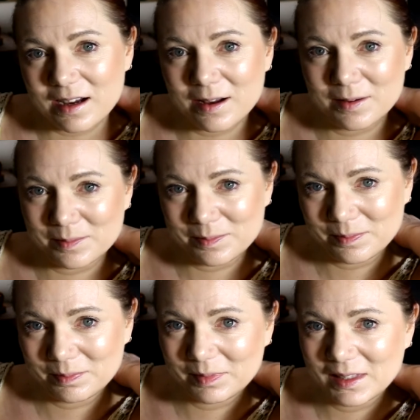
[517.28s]
Oh,
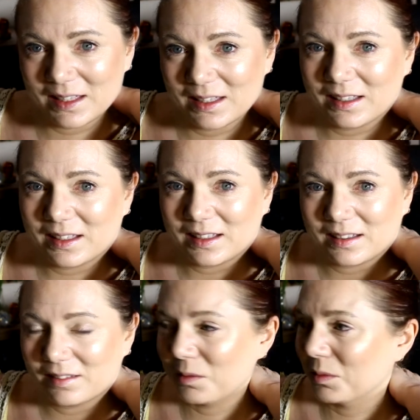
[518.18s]

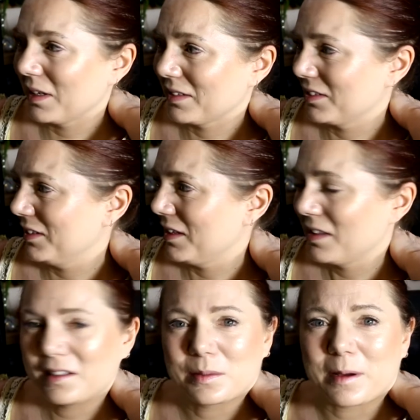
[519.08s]
actually, I
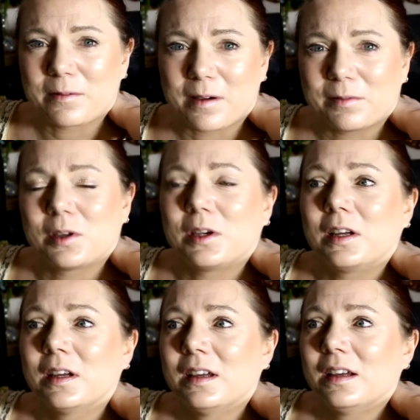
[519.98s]
think it's about
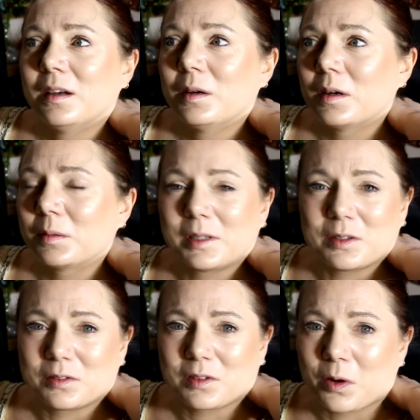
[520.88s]
5:30. I'm going
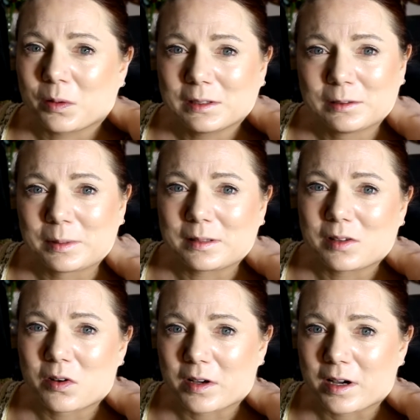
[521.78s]
to go a little bit
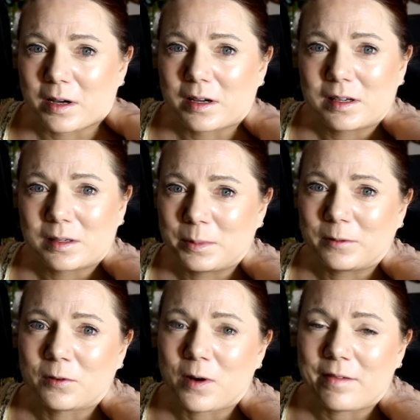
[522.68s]
longer
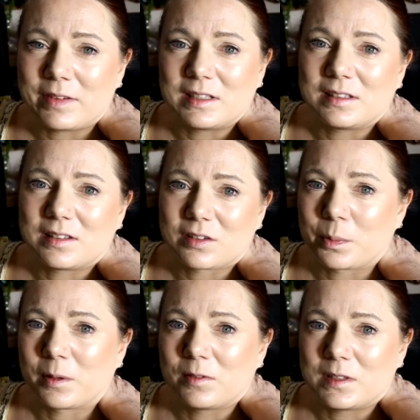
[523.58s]
before
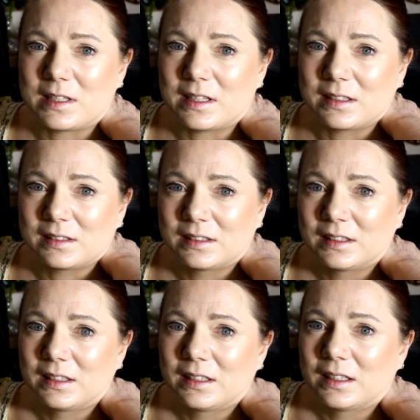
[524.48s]
stopping for dinner
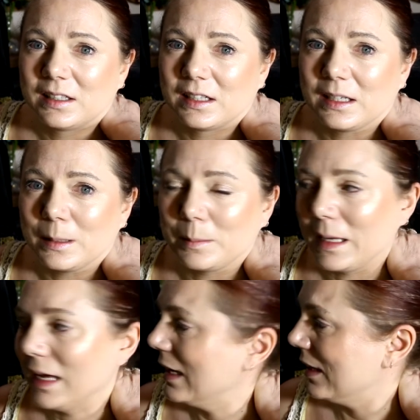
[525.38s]

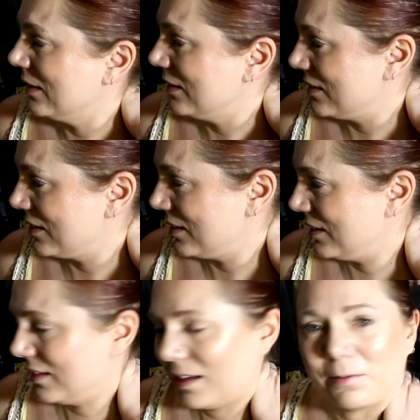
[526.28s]
and
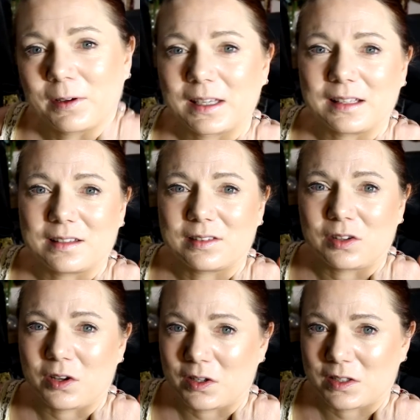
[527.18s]
see if I can get this
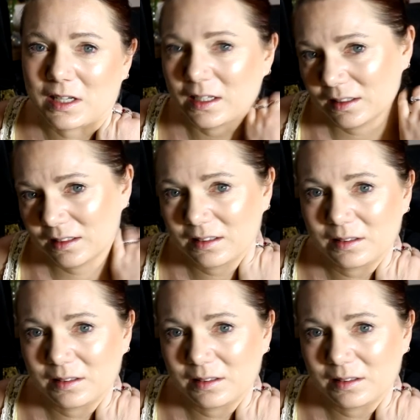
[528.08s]
skirt done.